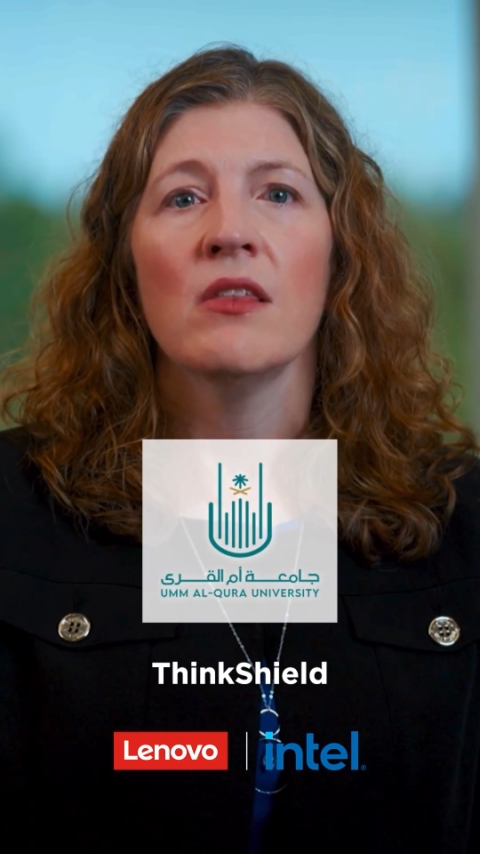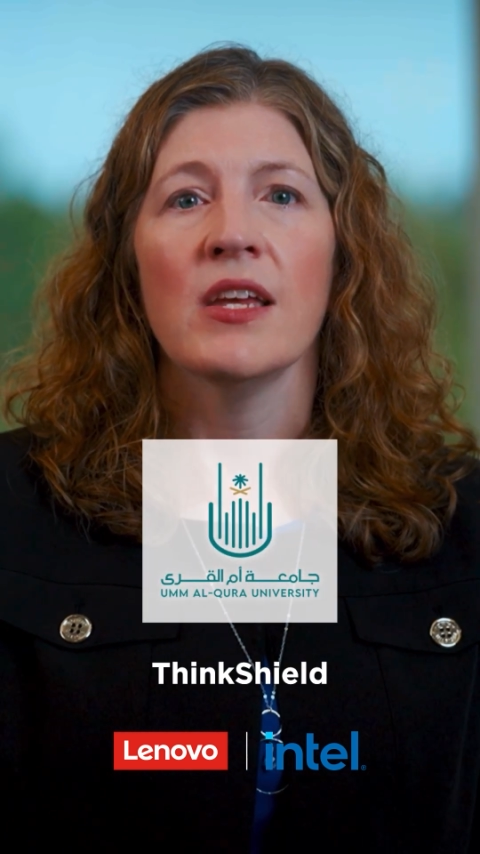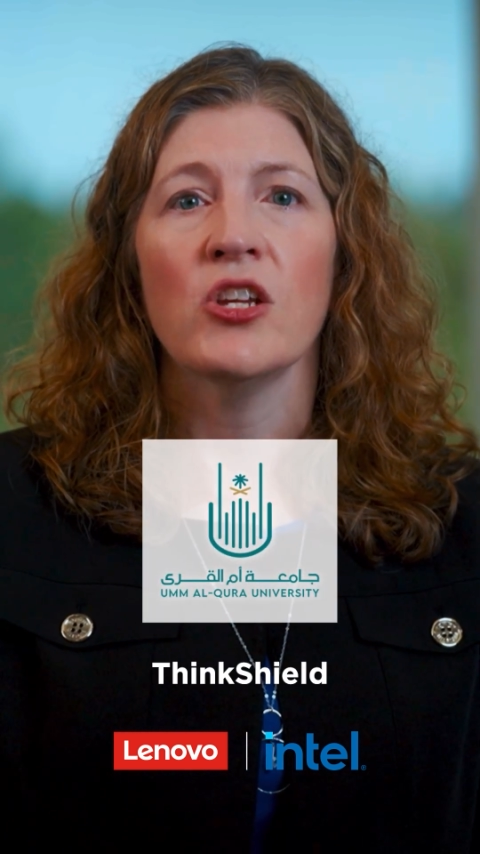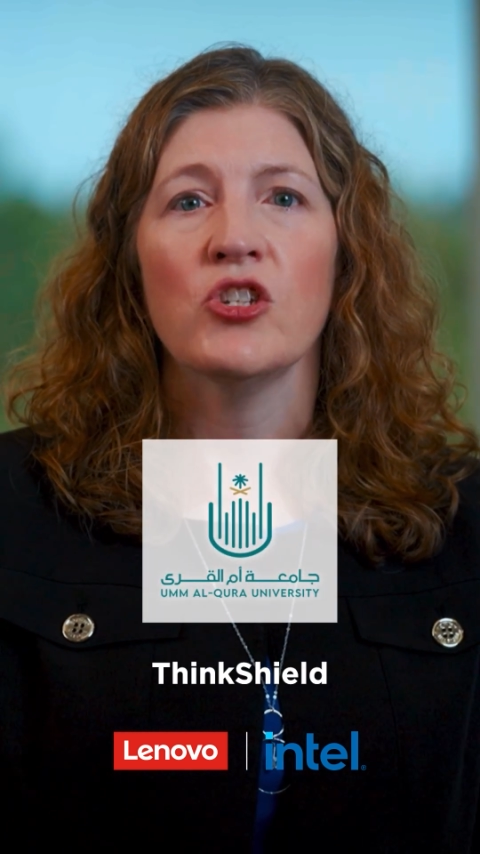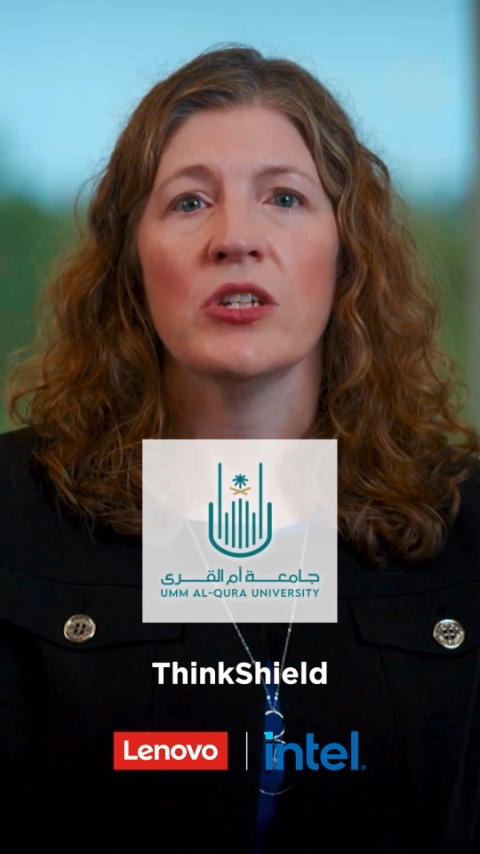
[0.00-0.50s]

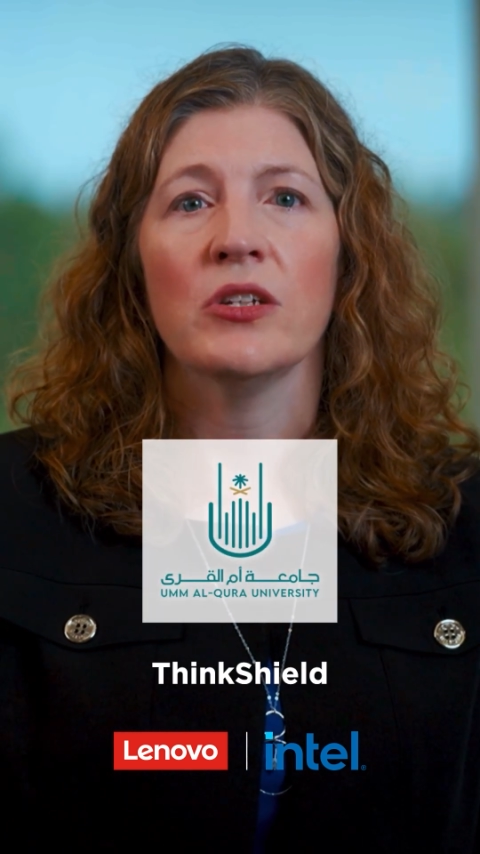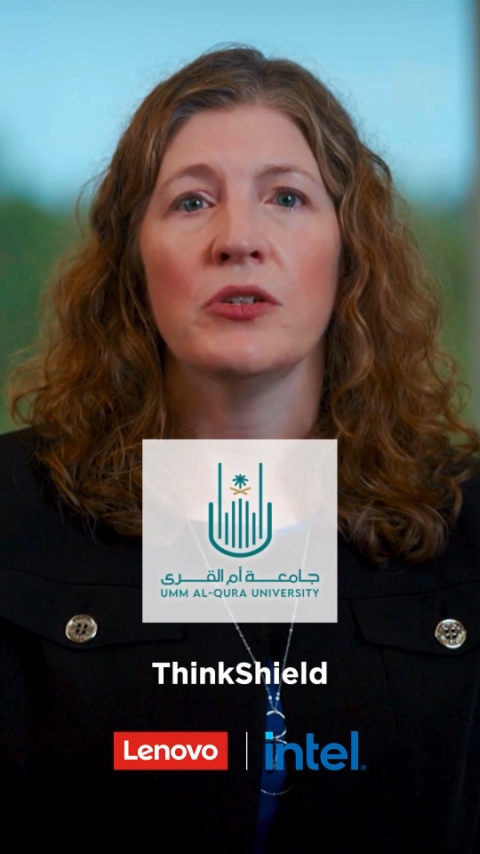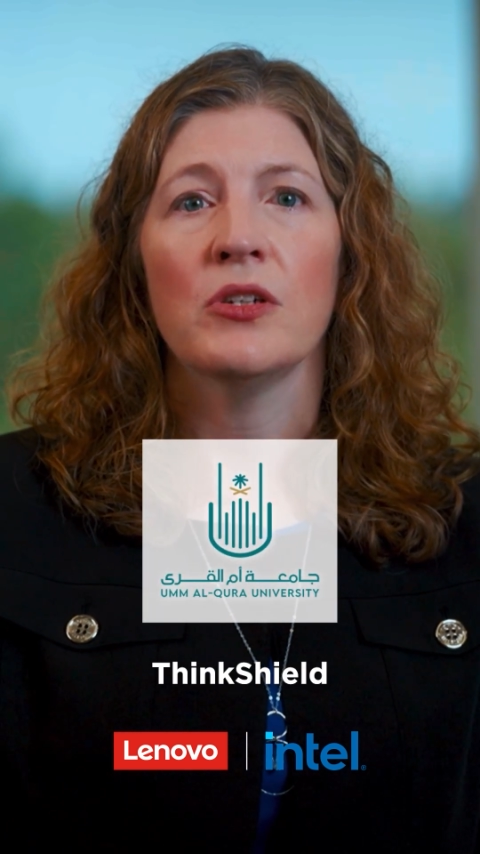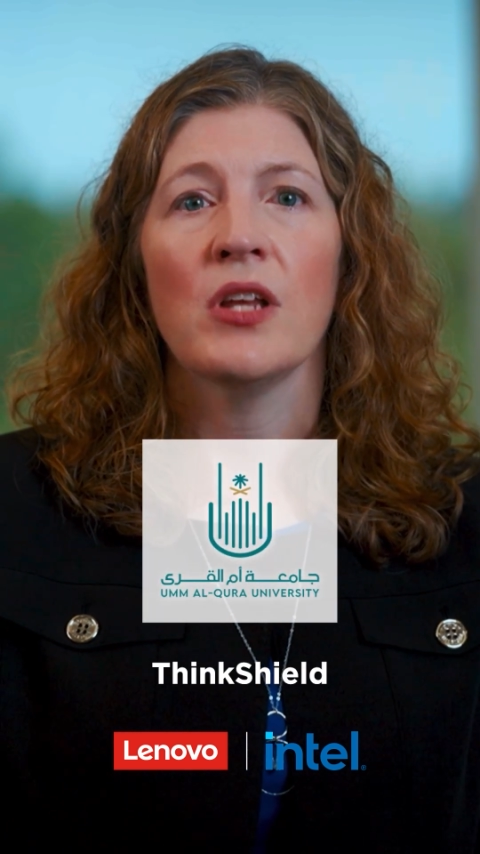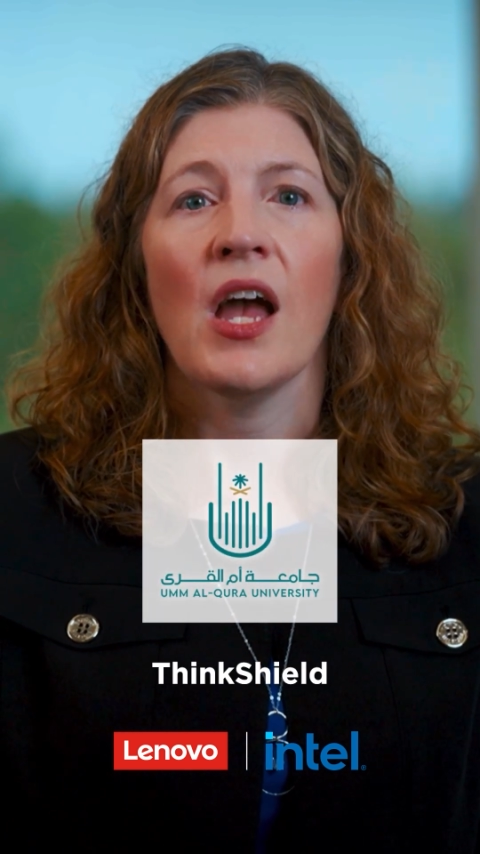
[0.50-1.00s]

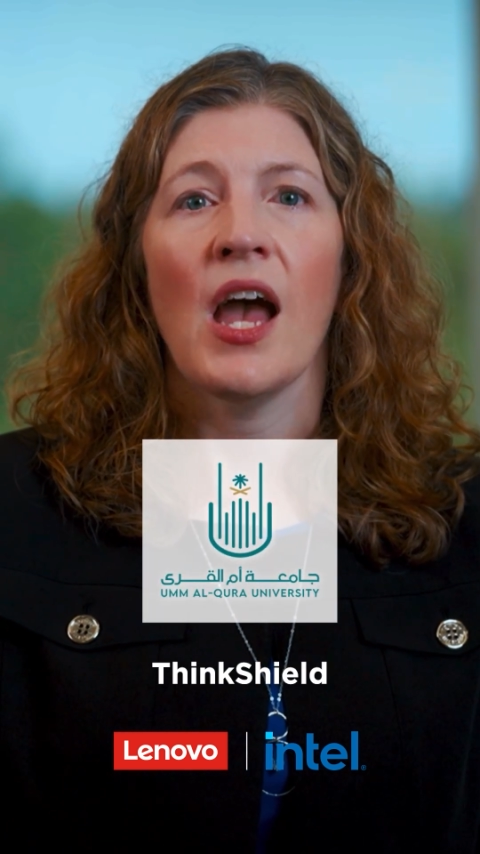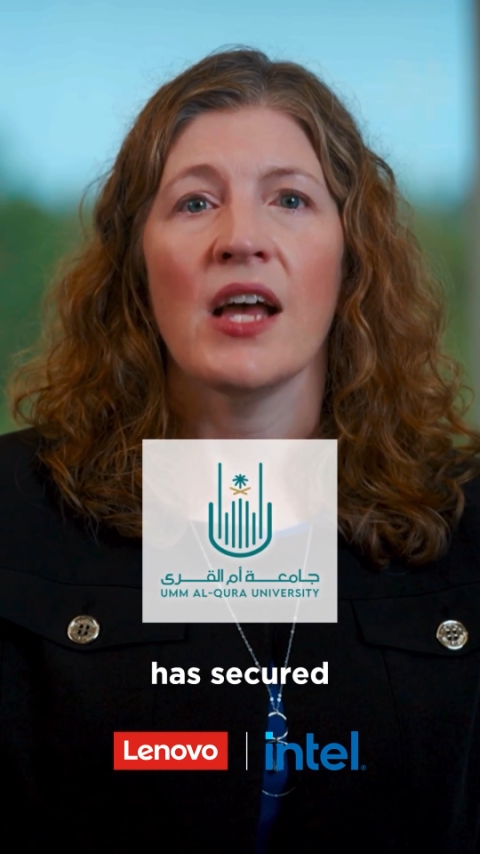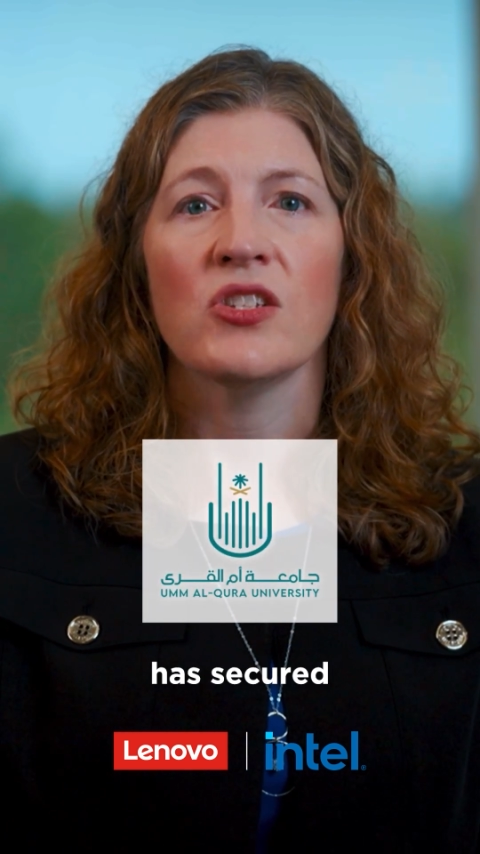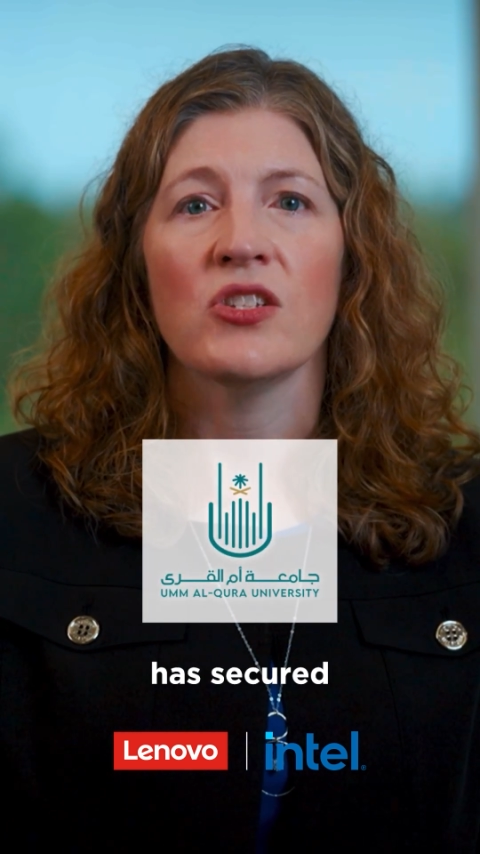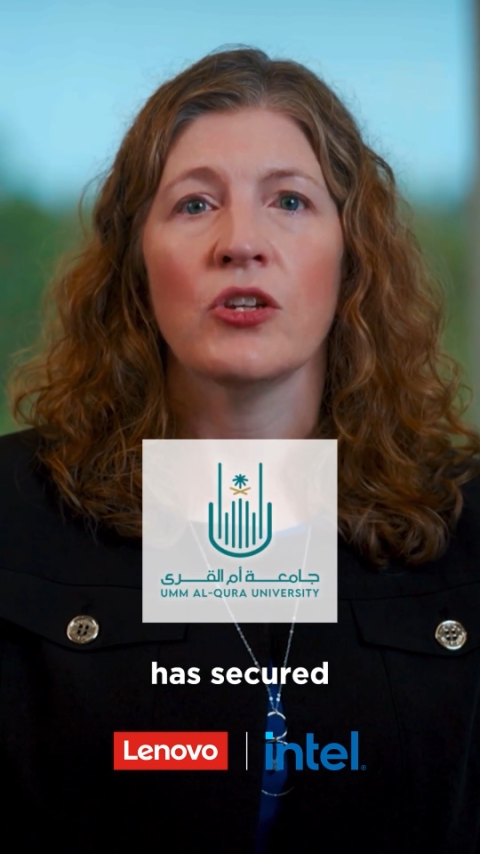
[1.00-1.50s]
ThinkShield
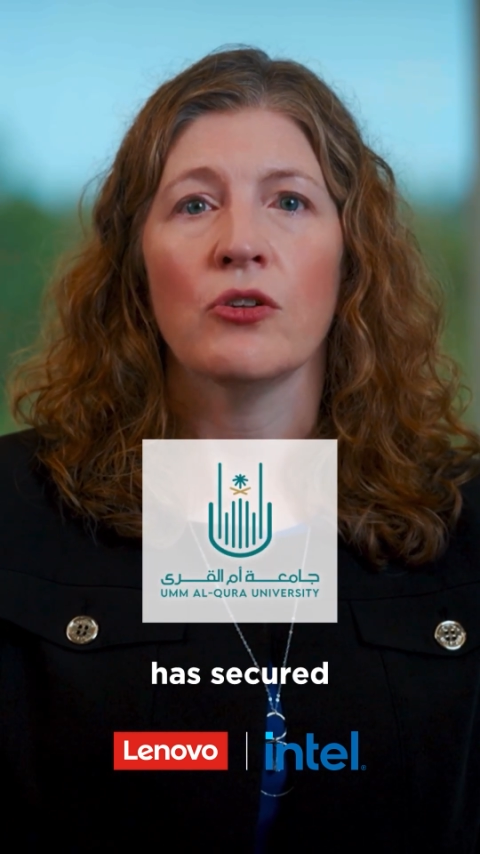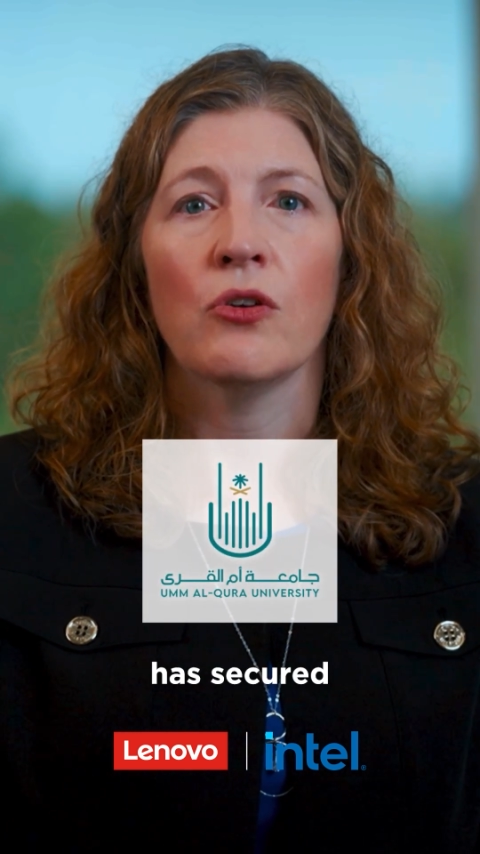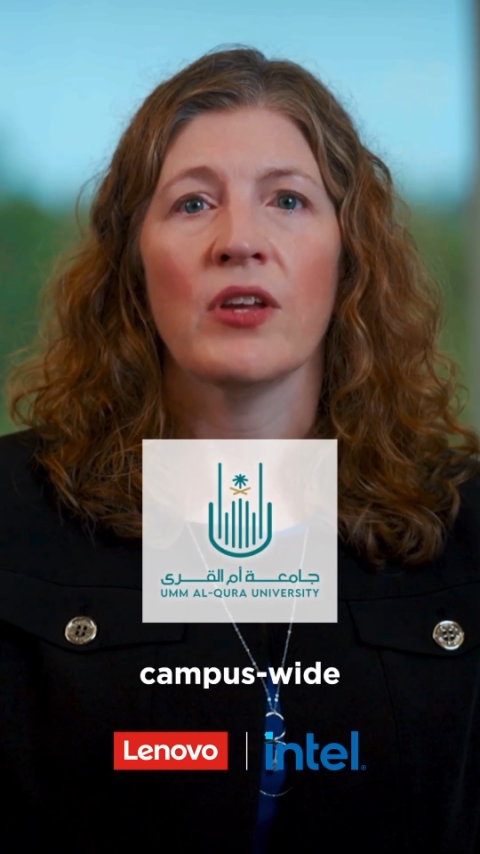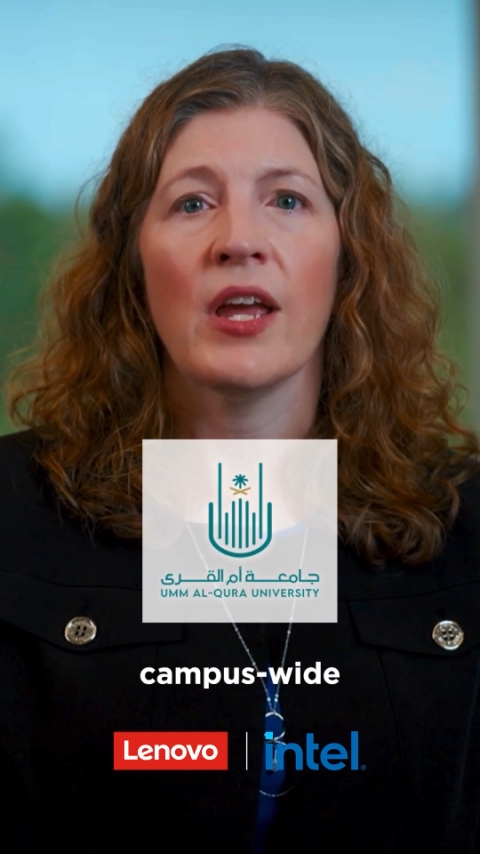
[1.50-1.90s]
has secured